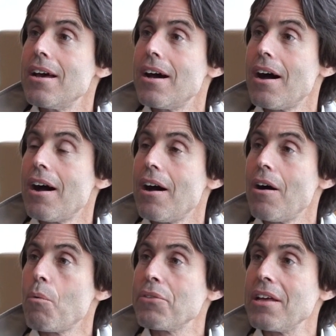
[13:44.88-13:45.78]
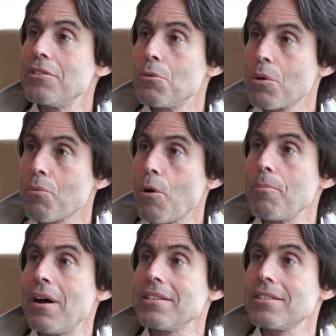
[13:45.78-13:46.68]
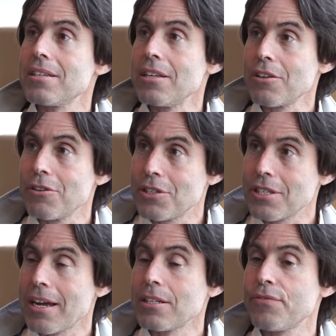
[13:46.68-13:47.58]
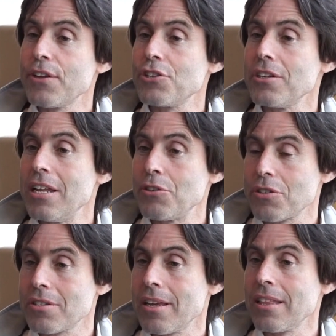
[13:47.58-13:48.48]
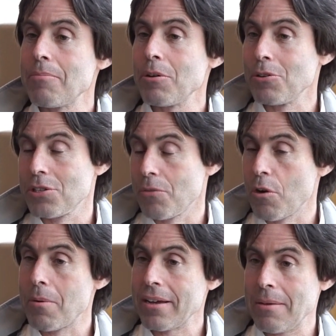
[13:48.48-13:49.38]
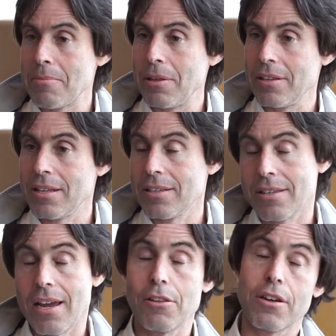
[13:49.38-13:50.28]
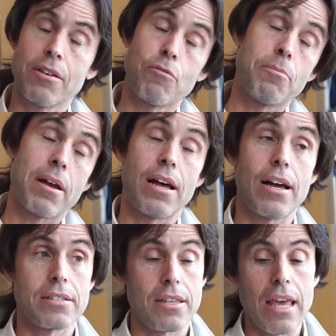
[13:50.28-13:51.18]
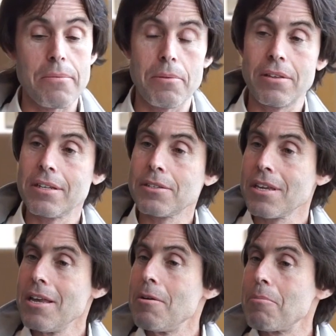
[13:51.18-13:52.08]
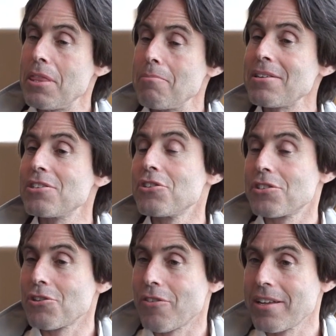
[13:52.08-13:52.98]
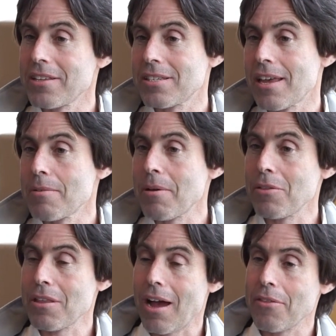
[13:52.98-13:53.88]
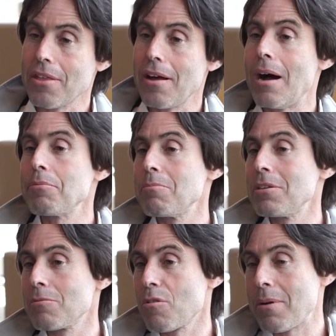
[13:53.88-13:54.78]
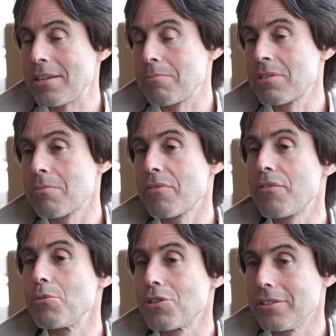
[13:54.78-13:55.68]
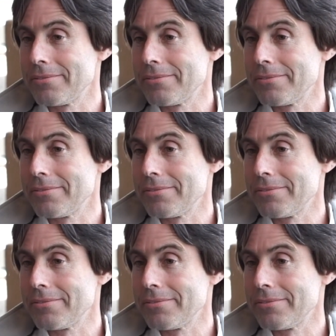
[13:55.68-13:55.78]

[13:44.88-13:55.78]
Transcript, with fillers: uh, what they do with robots in good science fiction interesting, not because of the robot capabilities. I look at it and roll my eyes at the capabilities, but the messages they're trying to say about the, either the optimism or pessimism of the future.